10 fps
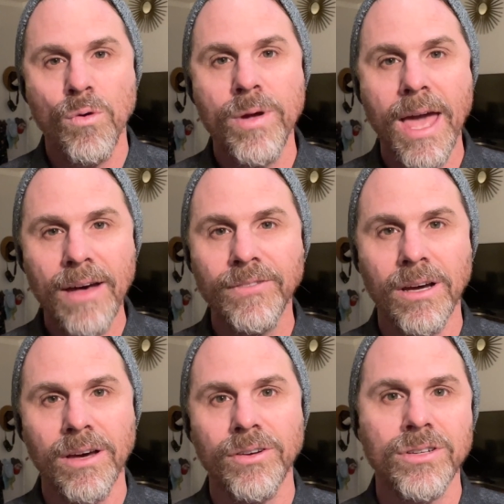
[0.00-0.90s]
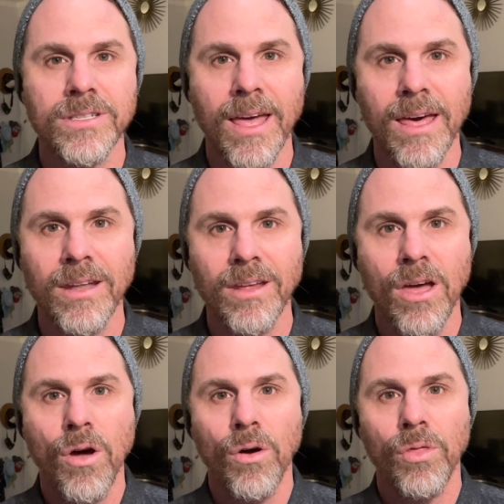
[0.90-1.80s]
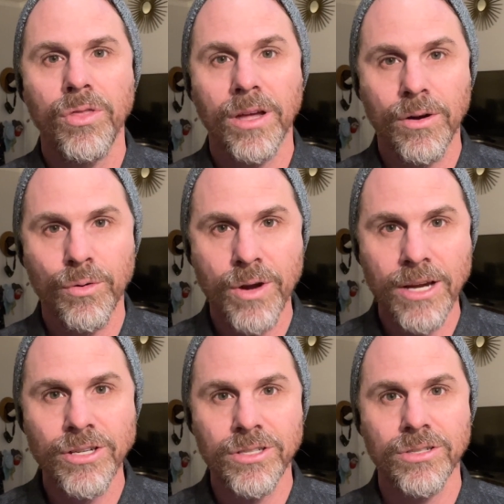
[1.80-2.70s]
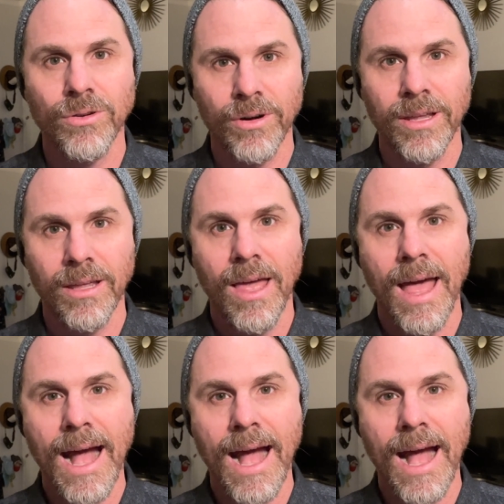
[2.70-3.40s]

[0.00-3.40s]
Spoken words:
we have to understand the creation story